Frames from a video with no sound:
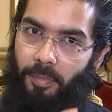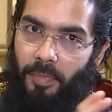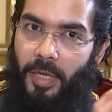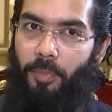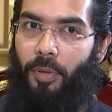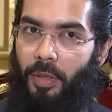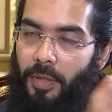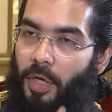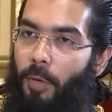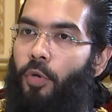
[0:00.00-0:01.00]
people in
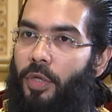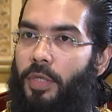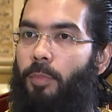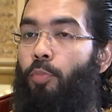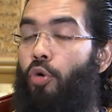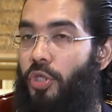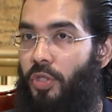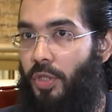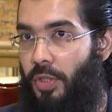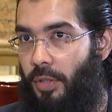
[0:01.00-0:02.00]
the community push
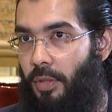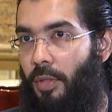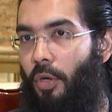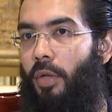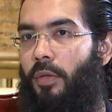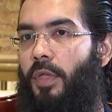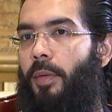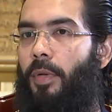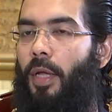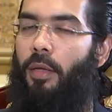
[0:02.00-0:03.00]
this
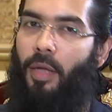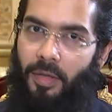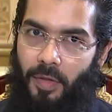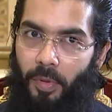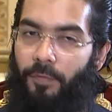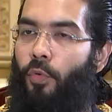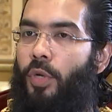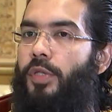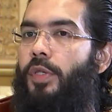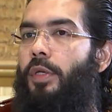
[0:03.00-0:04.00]
concept, like some
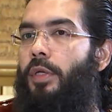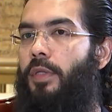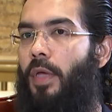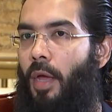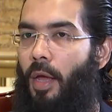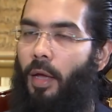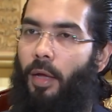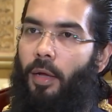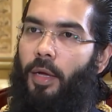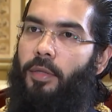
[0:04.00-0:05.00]
influencers
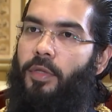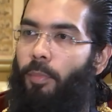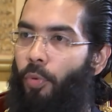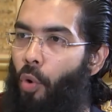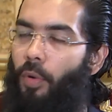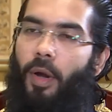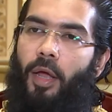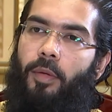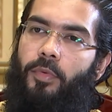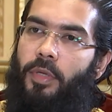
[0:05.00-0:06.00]
and some
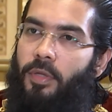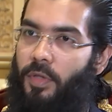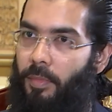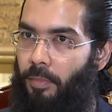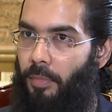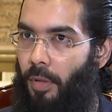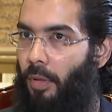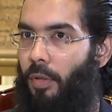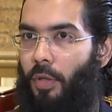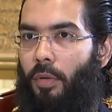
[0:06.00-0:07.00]
programs and in some
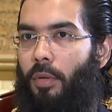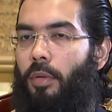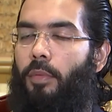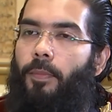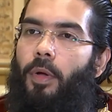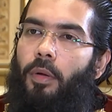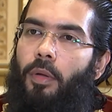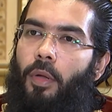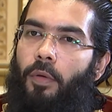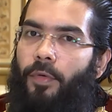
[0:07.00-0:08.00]

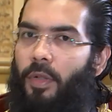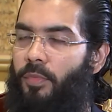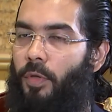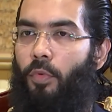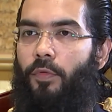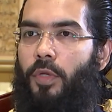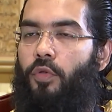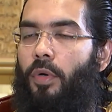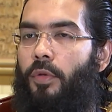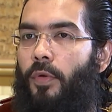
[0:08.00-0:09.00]
films and movies and
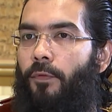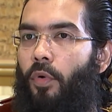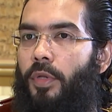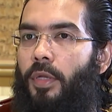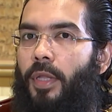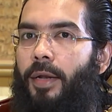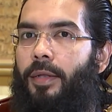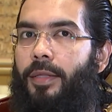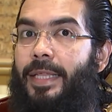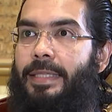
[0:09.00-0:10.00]
so on and so forth,
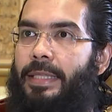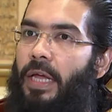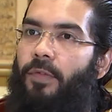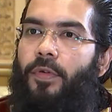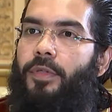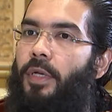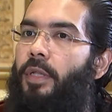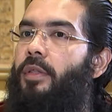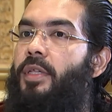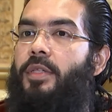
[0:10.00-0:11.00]
that this life is
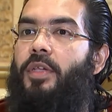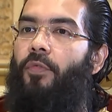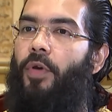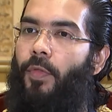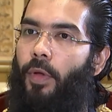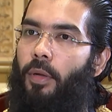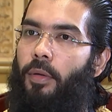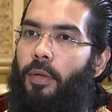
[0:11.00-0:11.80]
it, this is everything.